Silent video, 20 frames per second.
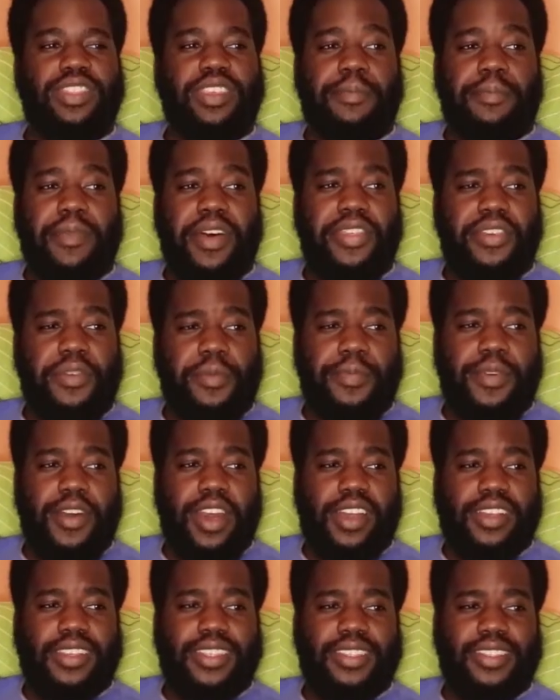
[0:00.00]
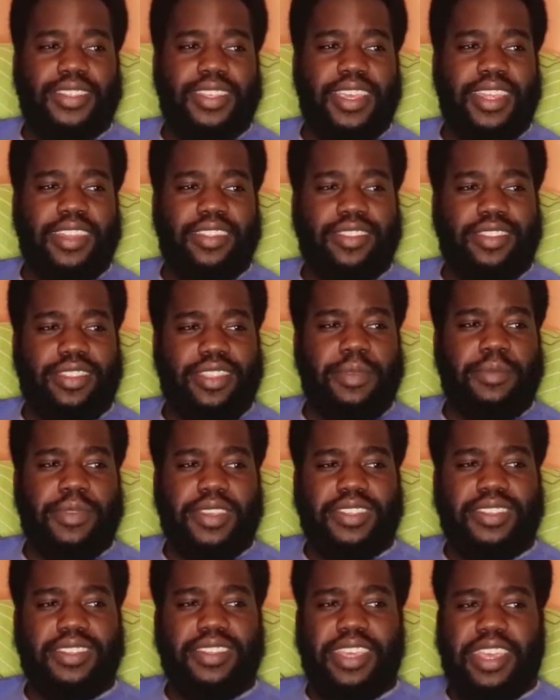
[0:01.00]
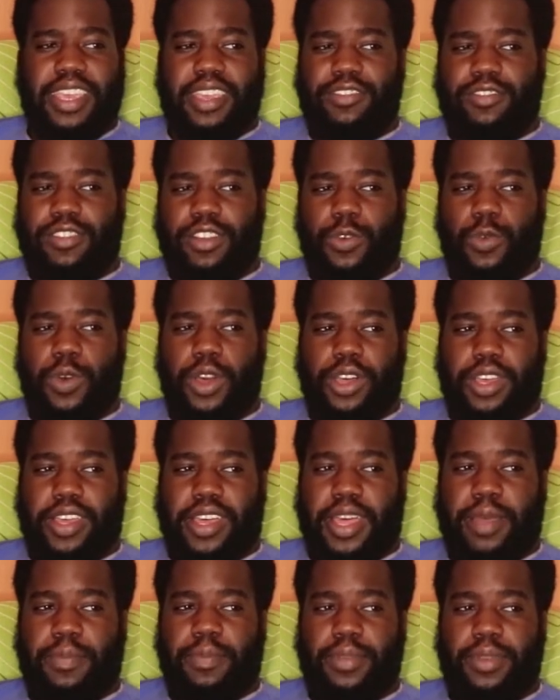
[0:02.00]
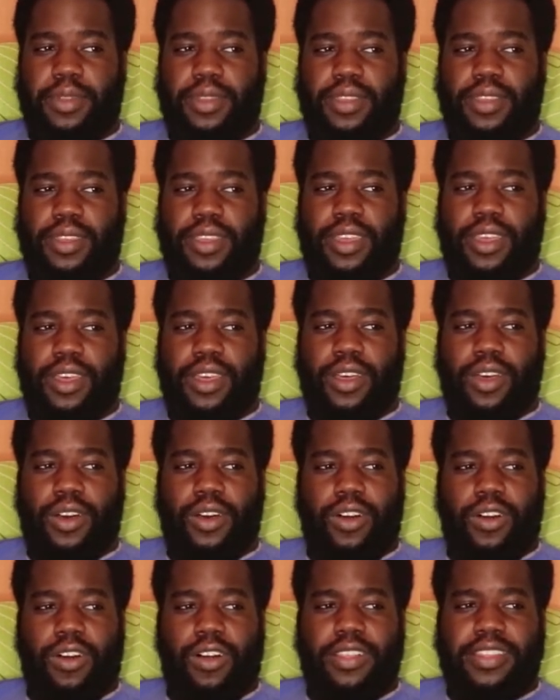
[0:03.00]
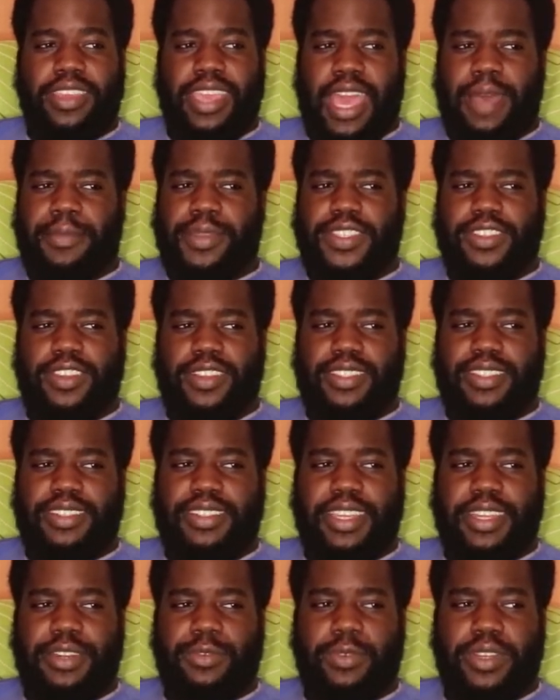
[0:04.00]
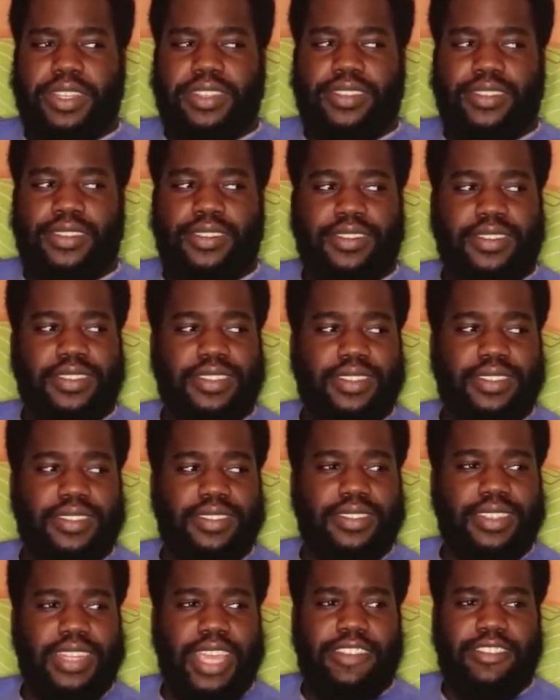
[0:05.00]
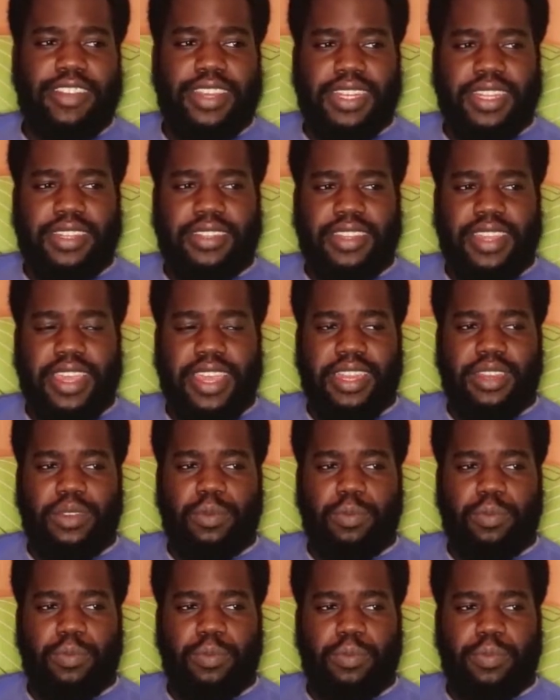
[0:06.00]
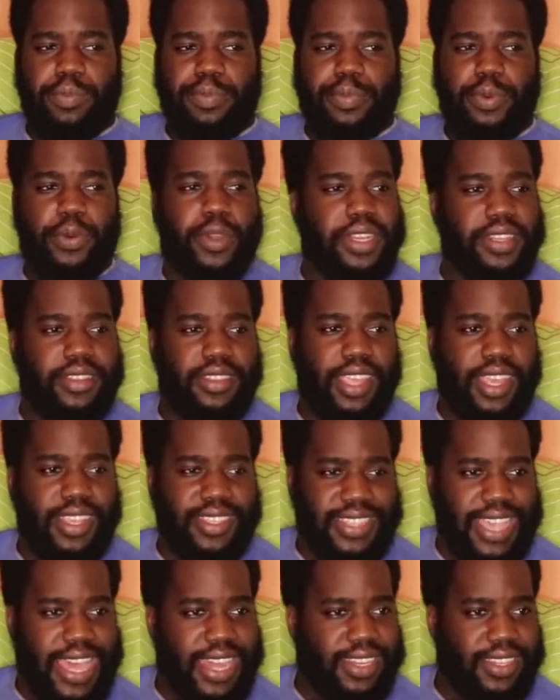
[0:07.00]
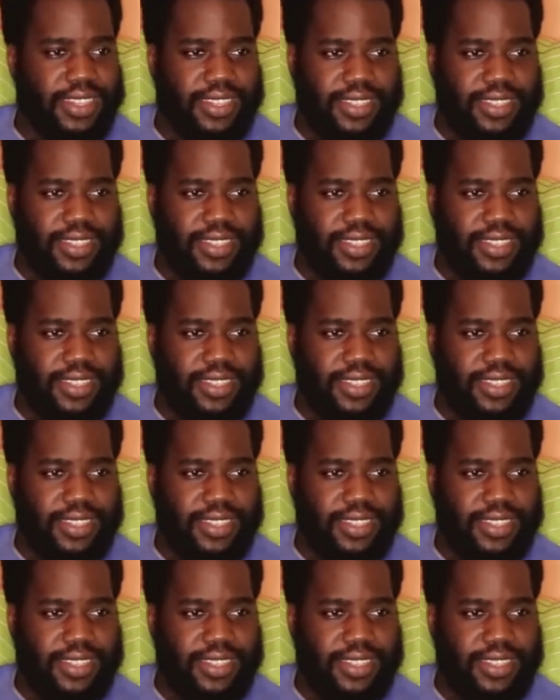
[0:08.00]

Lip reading: the mother box in Themyscira woke up, all the Amazons did was stare at it and point things at it.